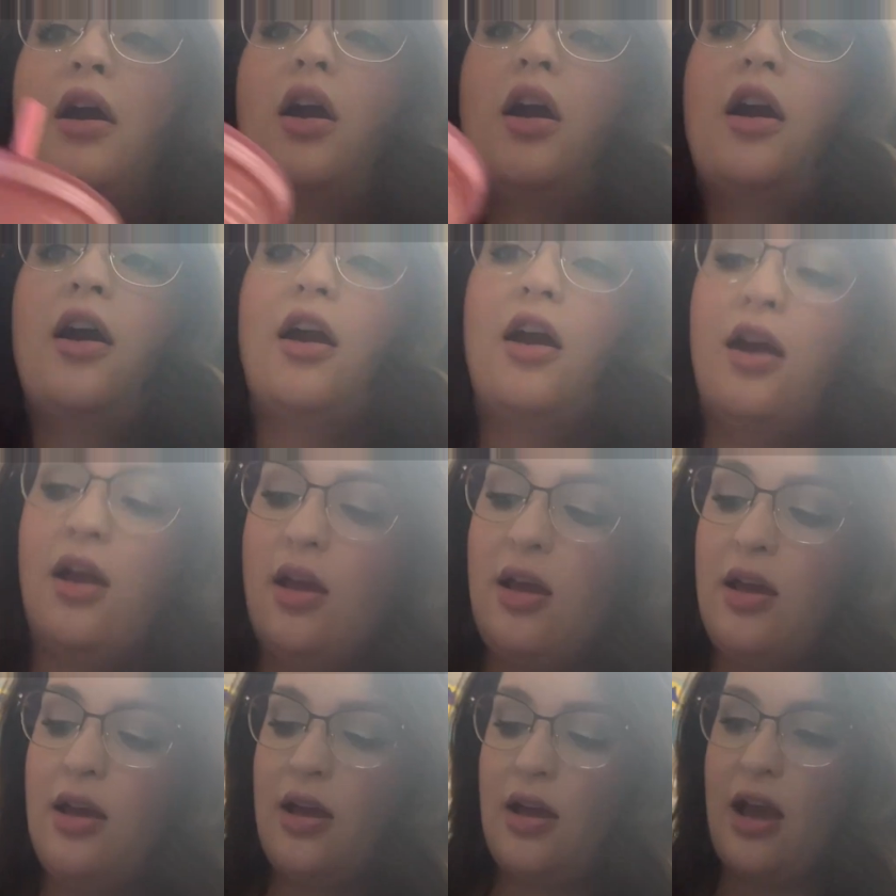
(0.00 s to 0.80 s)
her
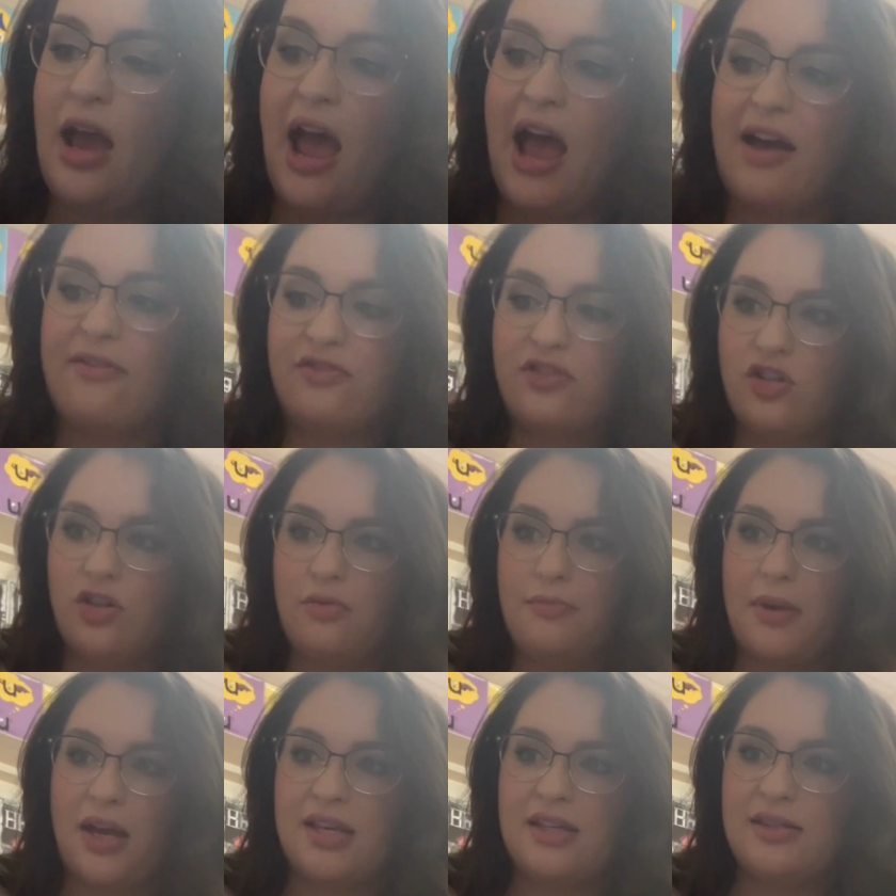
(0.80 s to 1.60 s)
after
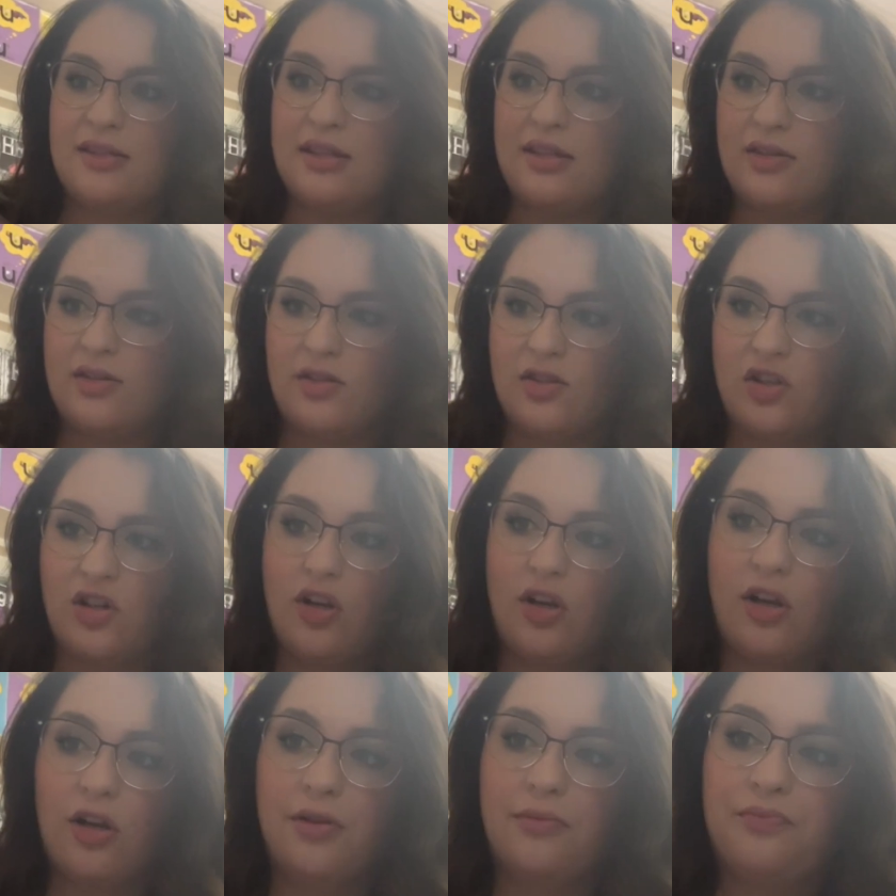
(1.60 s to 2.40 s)
my
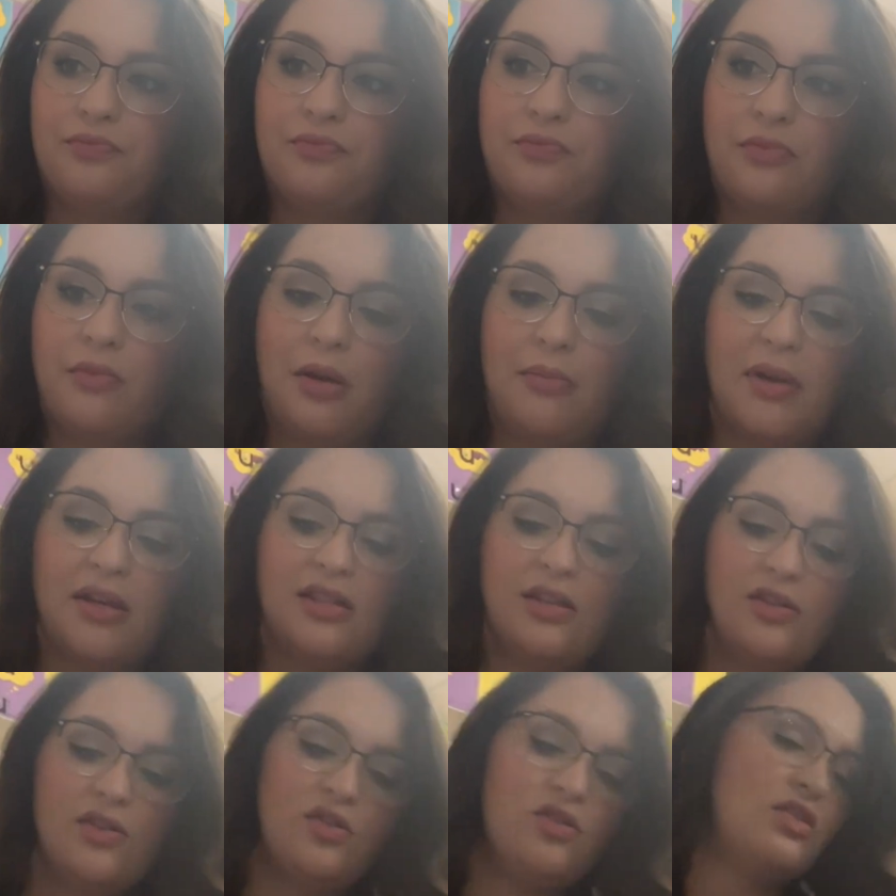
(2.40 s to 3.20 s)
sister. My
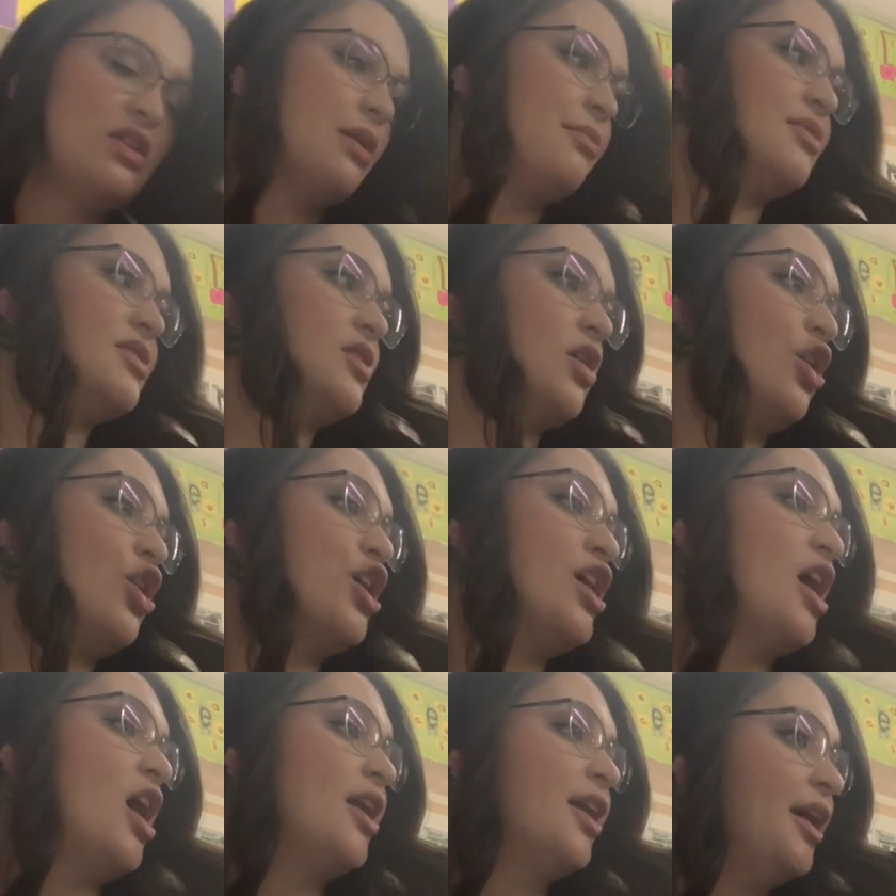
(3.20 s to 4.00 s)
sister's name is
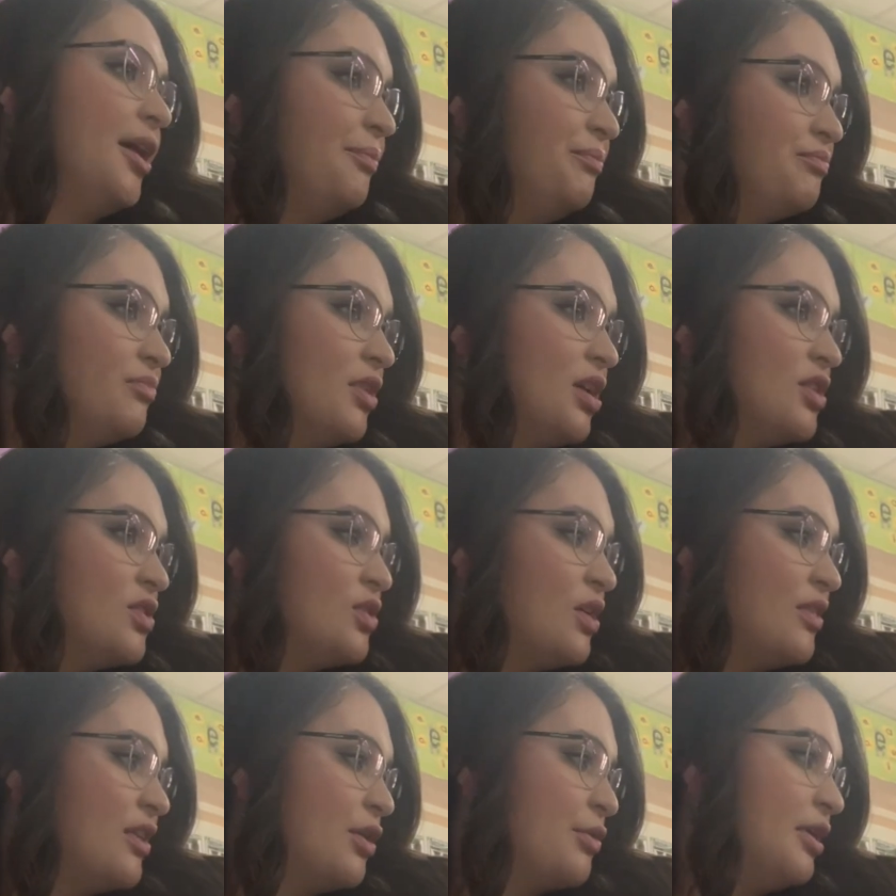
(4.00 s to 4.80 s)
Ariana,
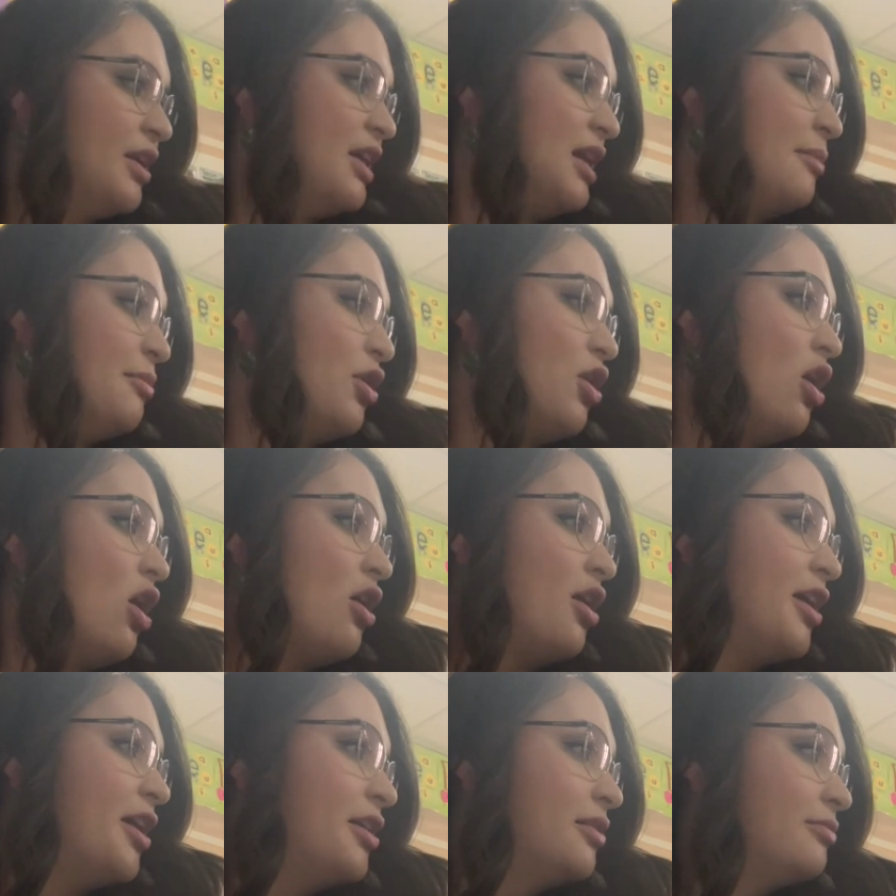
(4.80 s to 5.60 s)
so I think I want to name her Ari.